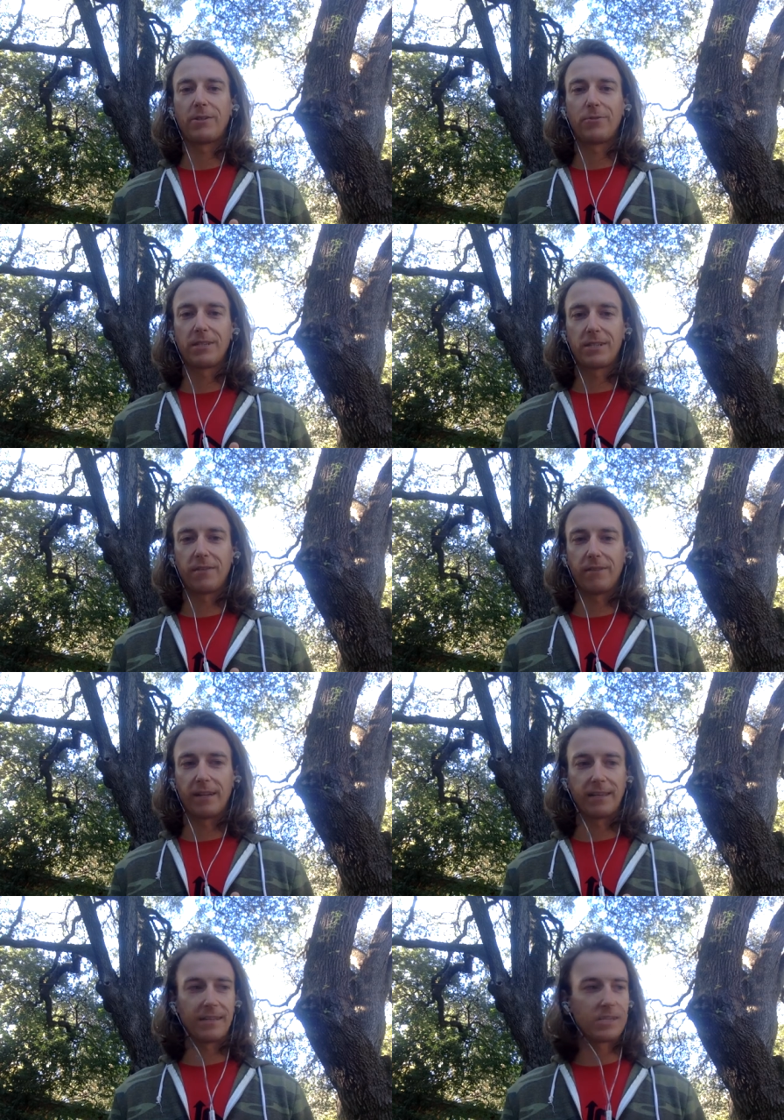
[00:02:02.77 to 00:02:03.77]
doing stuff
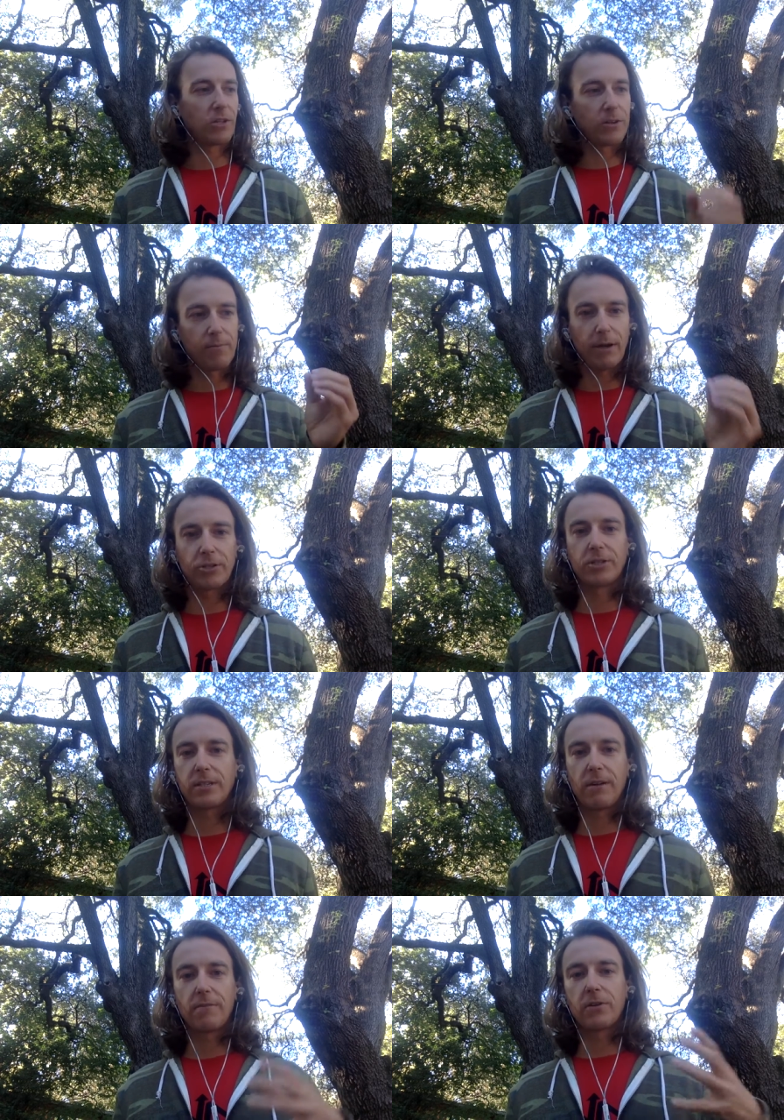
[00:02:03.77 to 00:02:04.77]
like this. Learn about
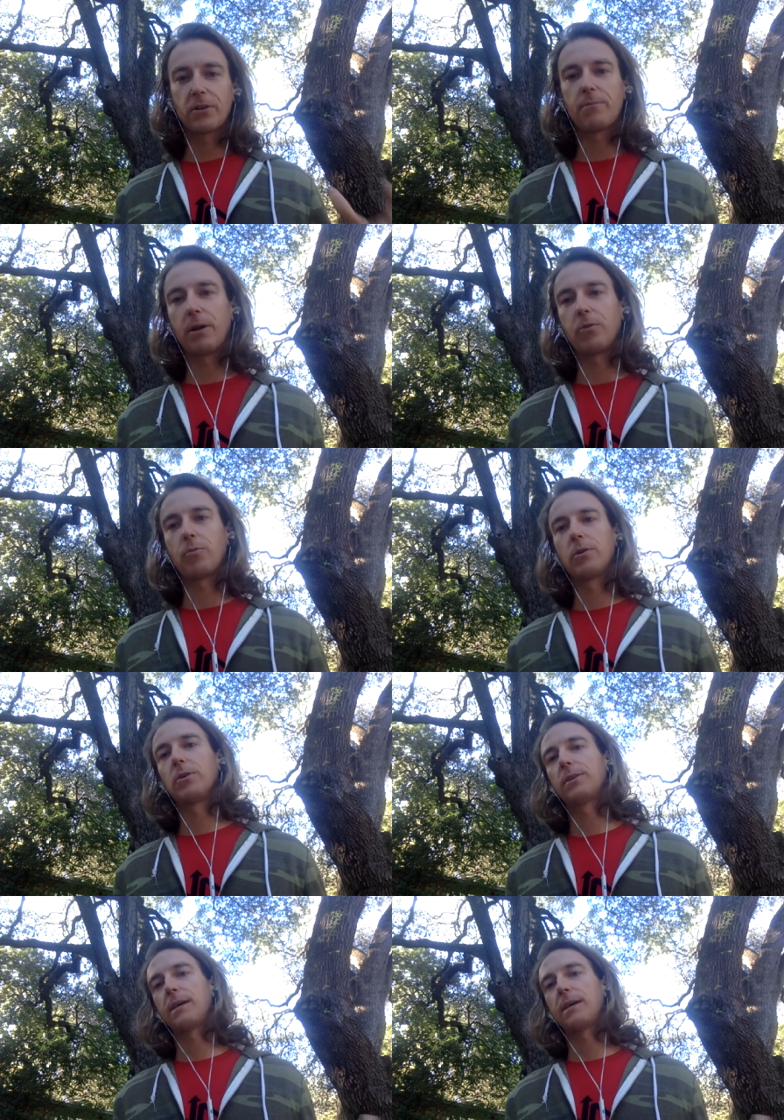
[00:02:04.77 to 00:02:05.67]
yourself, learn about the world.